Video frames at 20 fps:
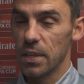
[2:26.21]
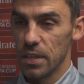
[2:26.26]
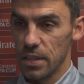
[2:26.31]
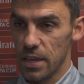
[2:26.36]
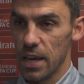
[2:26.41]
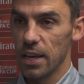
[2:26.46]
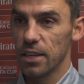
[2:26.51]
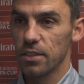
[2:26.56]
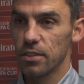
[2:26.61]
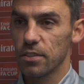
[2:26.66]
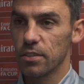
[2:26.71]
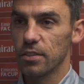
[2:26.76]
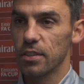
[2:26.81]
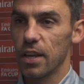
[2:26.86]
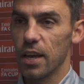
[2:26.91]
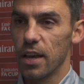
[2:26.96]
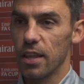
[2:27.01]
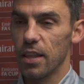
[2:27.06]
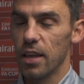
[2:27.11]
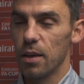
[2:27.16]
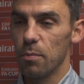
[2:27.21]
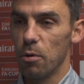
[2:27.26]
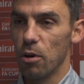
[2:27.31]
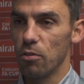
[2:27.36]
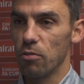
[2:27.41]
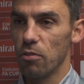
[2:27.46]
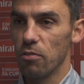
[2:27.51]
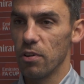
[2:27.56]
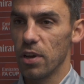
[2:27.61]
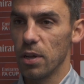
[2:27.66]
Yes, they're
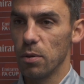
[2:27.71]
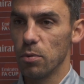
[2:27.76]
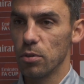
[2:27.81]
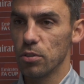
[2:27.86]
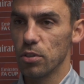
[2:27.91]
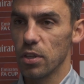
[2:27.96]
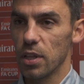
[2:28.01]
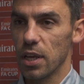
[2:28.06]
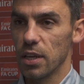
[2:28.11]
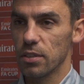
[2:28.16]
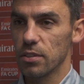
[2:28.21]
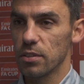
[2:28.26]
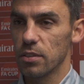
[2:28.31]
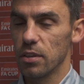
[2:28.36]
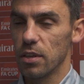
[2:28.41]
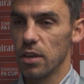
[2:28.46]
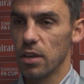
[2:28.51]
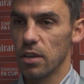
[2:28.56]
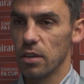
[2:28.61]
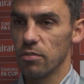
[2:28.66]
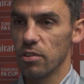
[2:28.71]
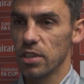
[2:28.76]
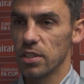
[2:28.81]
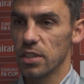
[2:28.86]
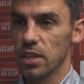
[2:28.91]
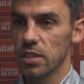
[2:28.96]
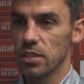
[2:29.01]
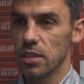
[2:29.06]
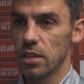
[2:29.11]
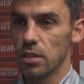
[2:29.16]
both available, so that's
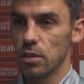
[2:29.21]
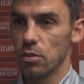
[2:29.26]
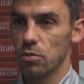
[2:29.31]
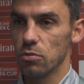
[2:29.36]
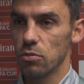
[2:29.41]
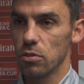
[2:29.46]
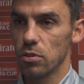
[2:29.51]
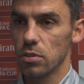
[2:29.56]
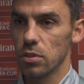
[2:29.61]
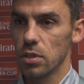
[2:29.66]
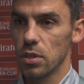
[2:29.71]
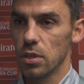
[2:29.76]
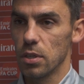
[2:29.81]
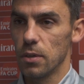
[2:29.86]
fantastic news for us.